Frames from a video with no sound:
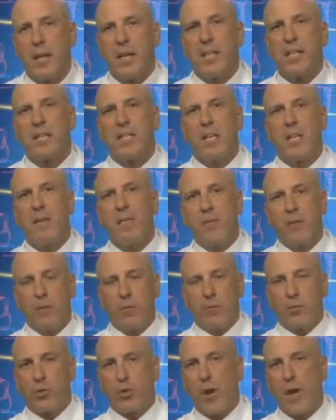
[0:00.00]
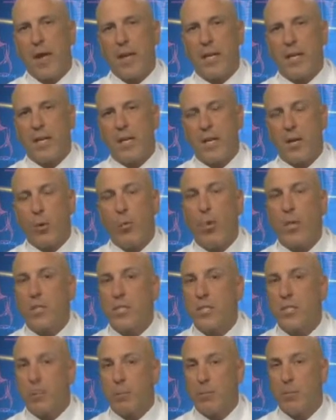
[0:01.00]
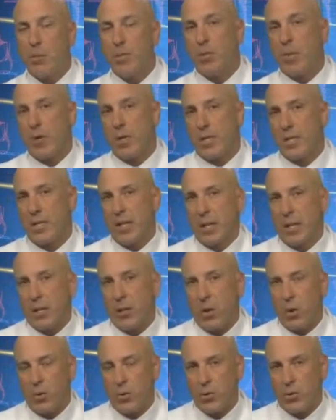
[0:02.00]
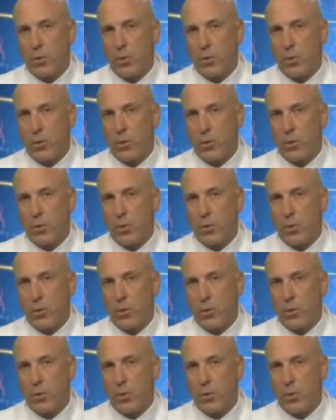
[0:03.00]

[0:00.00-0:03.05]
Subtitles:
is if you've tried it in with some sort of silicone.